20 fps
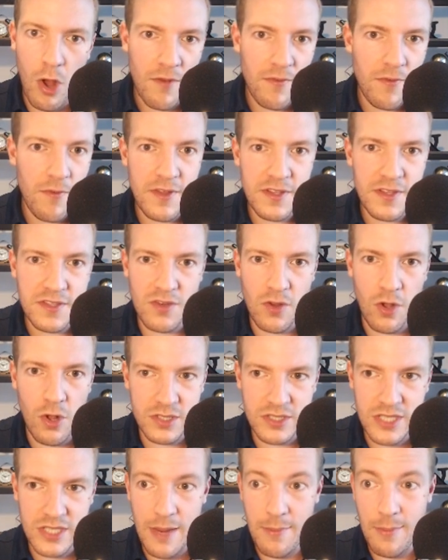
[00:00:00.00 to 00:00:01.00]
of its all
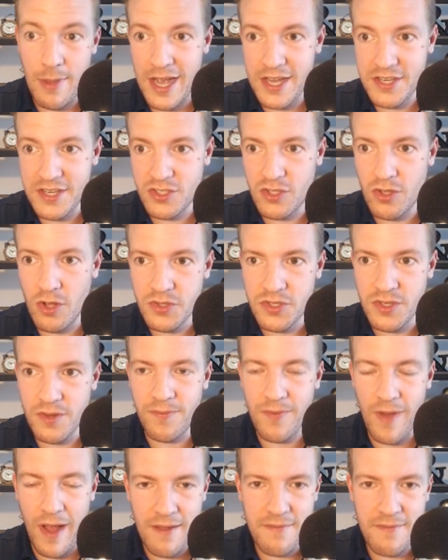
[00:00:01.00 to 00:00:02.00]
time highs, close to
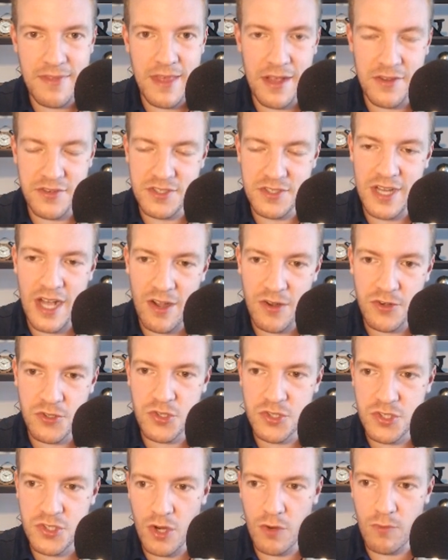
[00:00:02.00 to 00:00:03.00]
$5,000 or
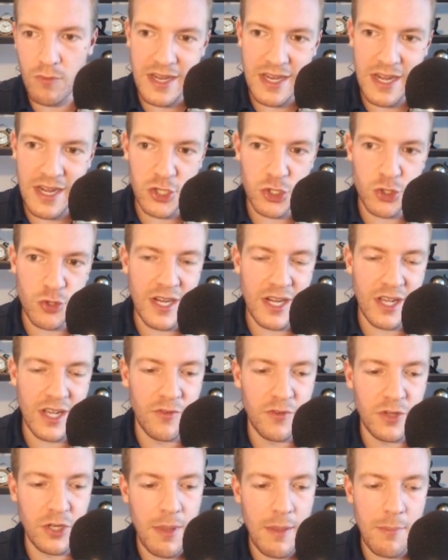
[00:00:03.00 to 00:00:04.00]
so, right now trading a
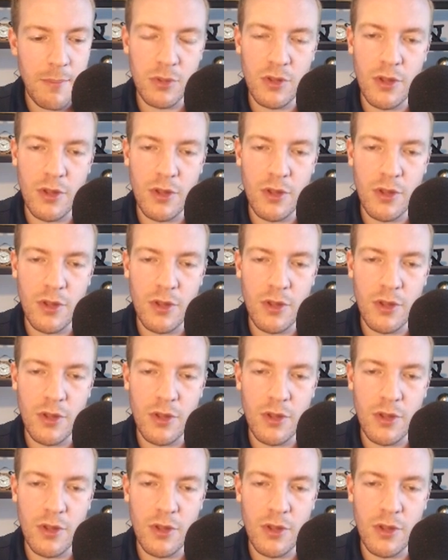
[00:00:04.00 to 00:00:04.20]
little bit below